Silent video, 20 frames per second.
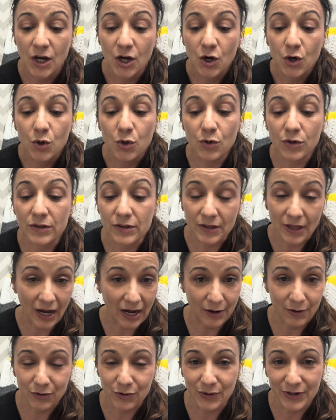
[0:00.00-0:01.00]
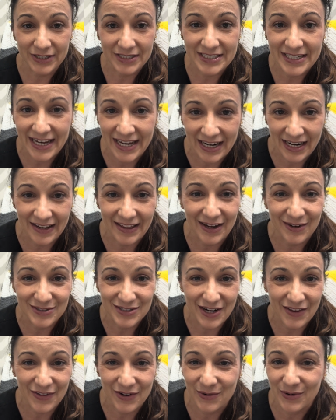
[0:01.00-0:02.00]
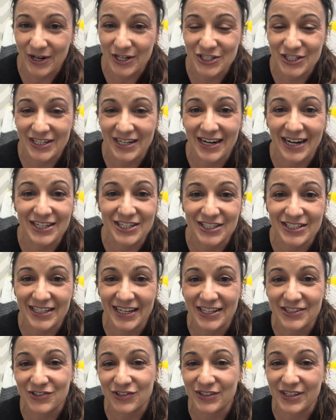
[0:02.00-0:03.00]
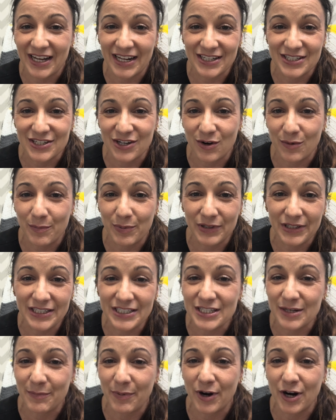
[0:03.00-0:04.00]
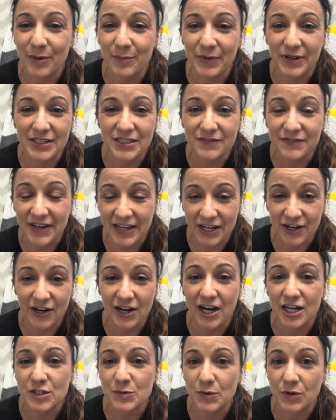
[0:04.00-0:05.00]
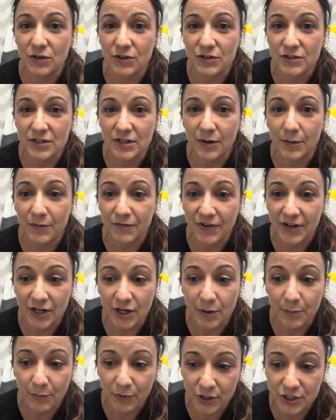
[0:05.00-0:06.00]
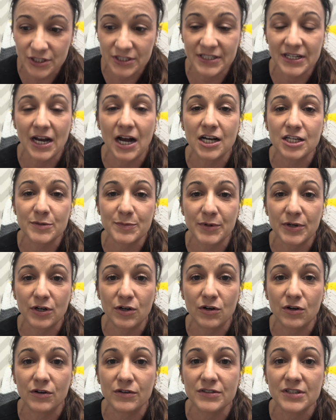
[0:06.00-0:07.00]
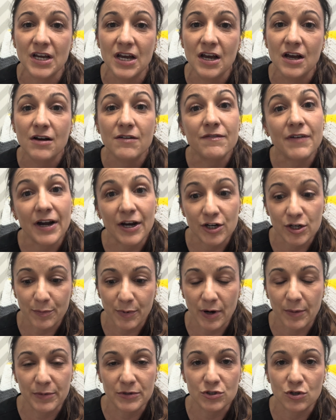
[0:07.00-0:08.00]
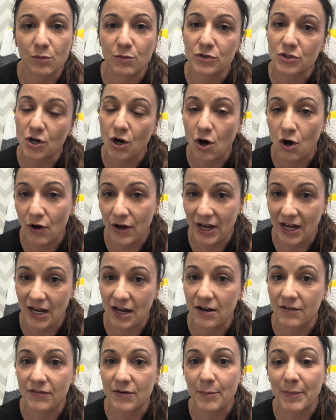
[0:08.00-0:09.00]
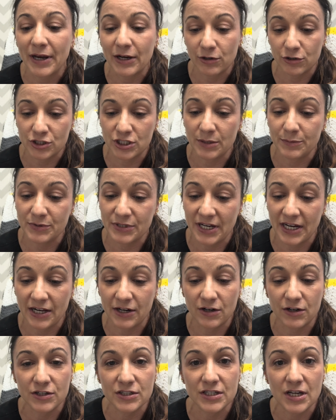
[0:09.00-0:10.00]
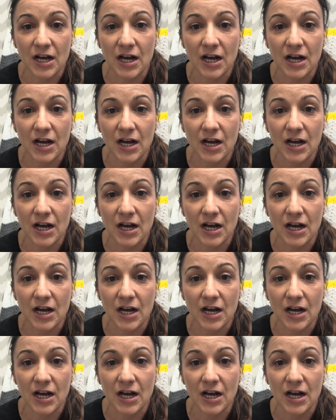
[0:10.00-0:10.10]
Who can scan it? That was another question, and I just answered that. So police departments, veterinary hospitals, veterinary emergency hospitals, fire departments almost all have microchip scanners.